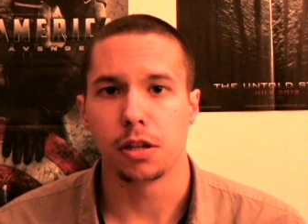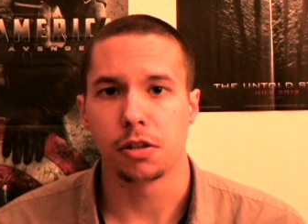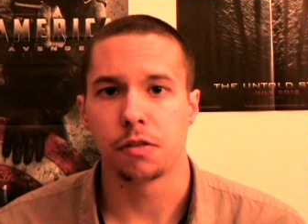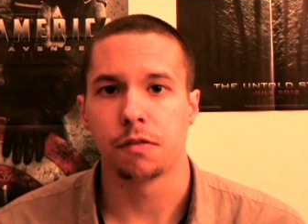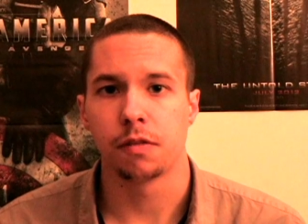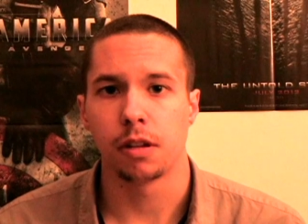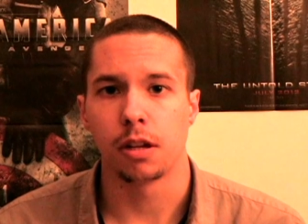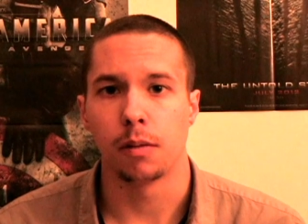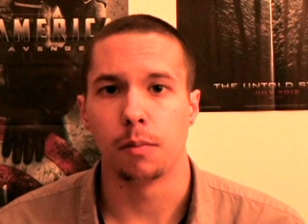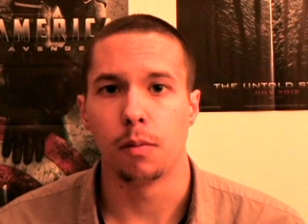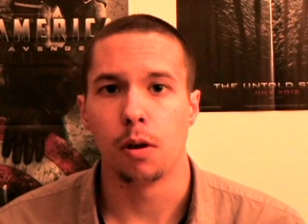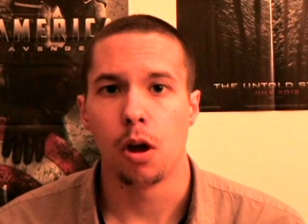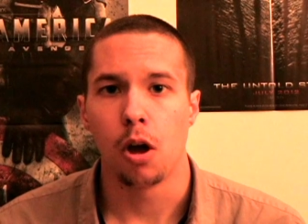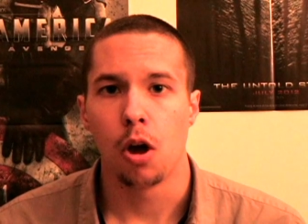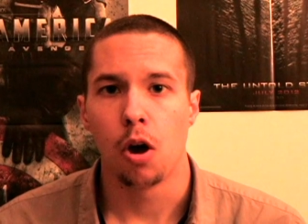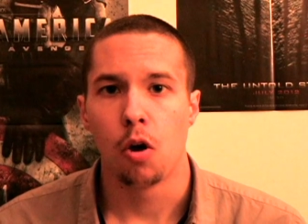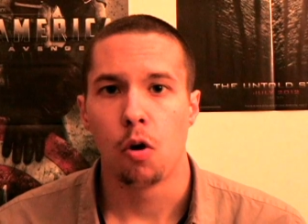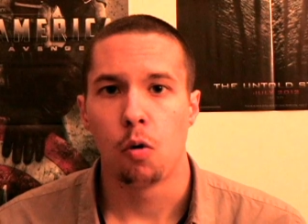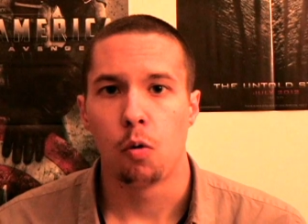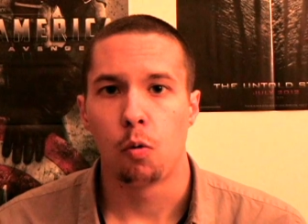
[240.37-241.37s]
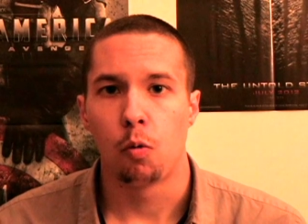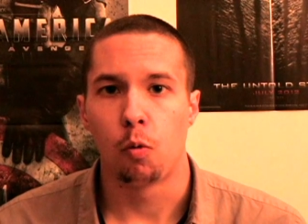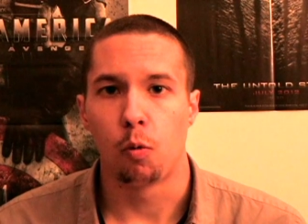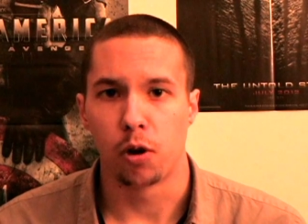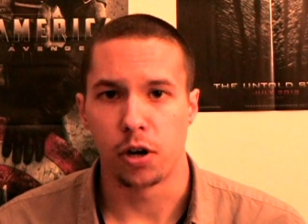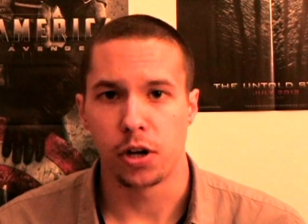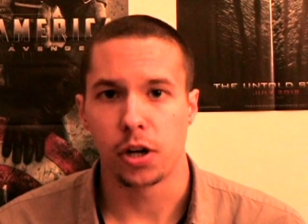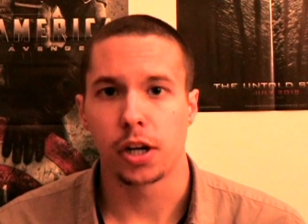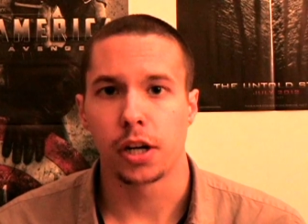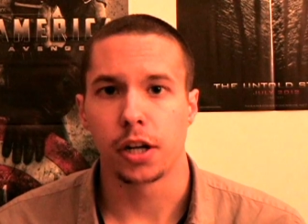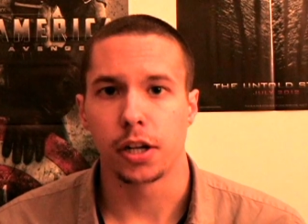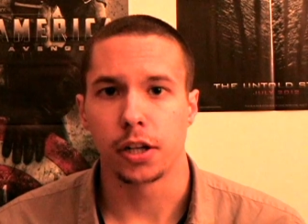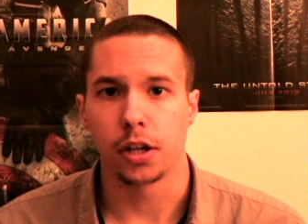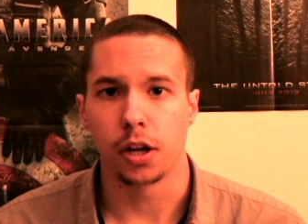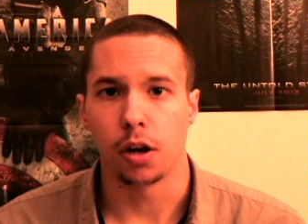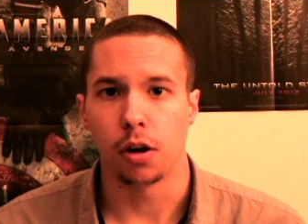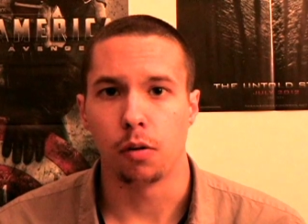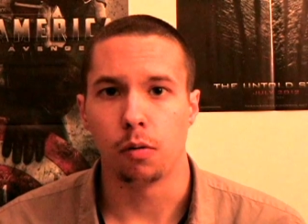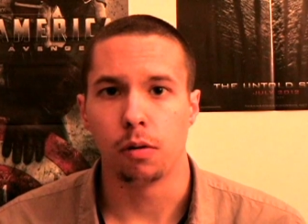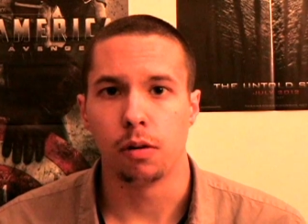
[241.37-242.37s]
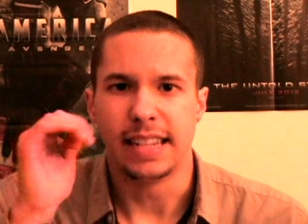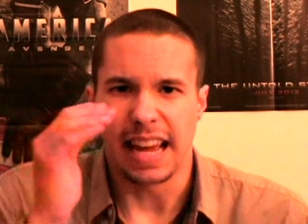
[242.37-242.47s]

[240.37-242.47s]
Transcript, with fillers: this film where you're gonna go,